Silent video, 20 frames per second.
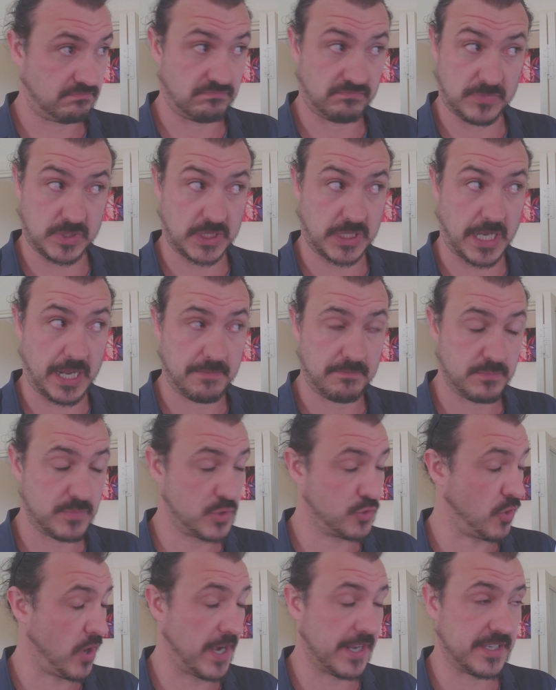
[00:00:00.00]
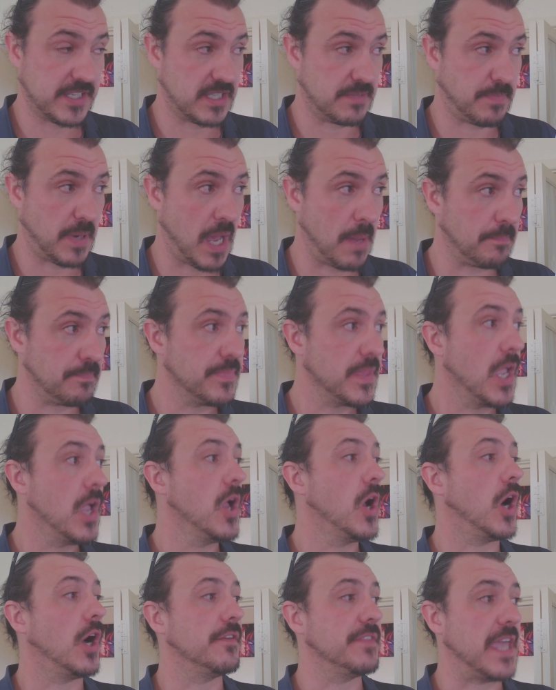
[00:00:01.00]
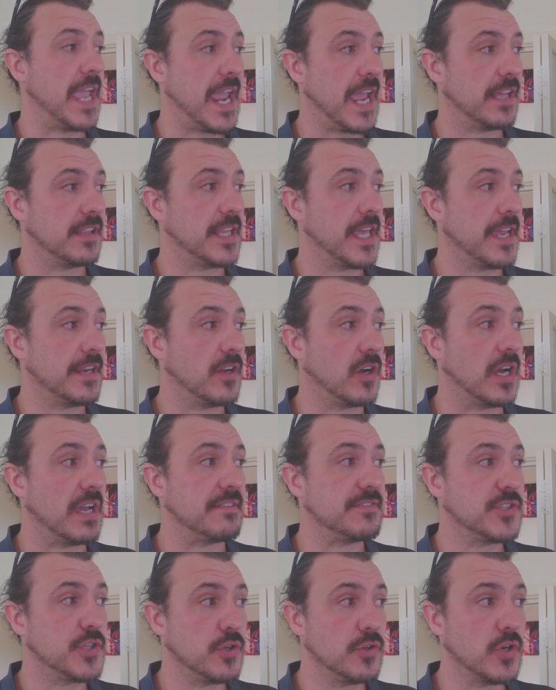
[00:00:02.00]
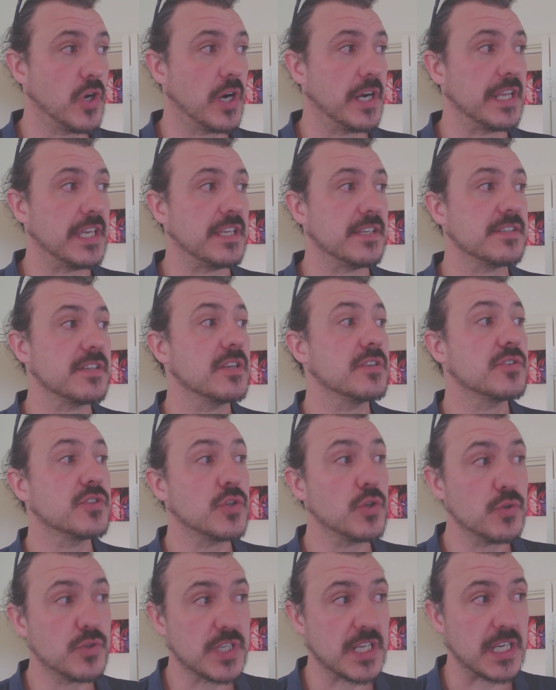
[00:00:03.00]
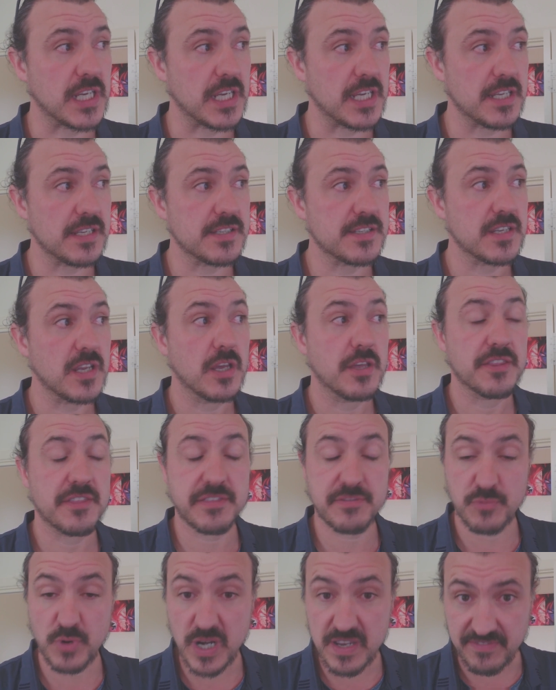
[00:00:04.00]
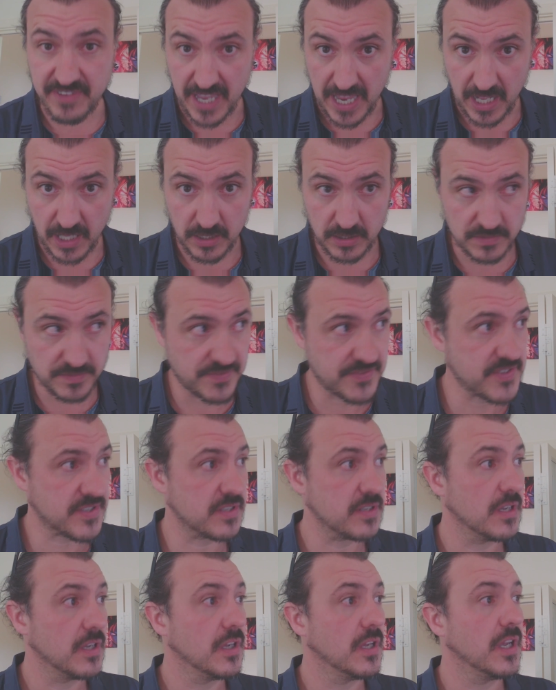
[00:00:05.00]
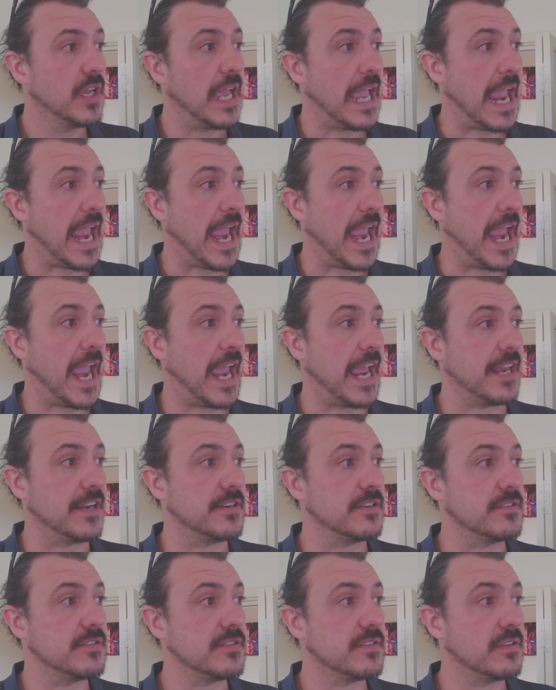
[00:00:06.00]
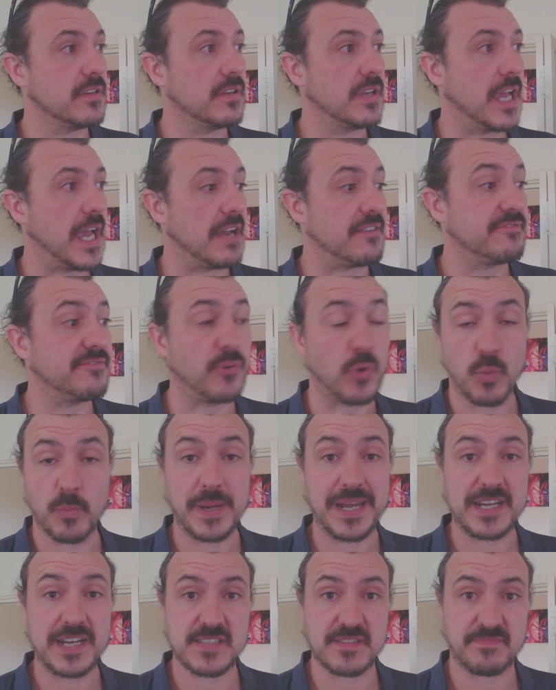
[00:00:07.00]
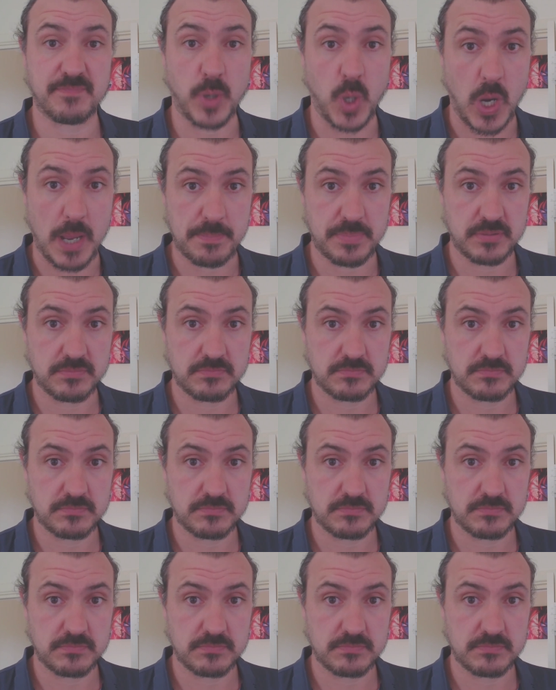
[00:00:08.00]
Okay, straight into the pump. On the outlet, I have two 90s, two T's, 3 valves, and 4 meters of pipe.